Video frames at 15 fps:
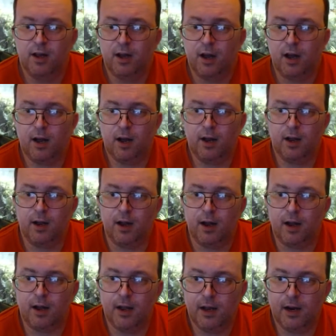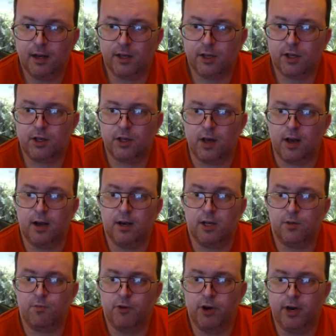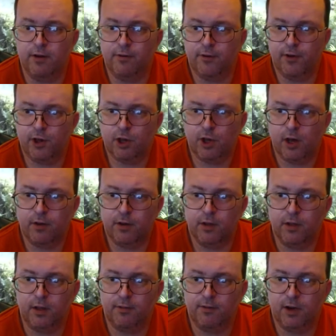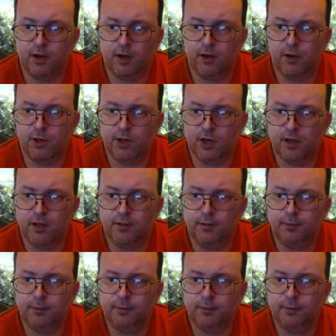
Hi, Alex Breeding Fish. How the devil are you, sir?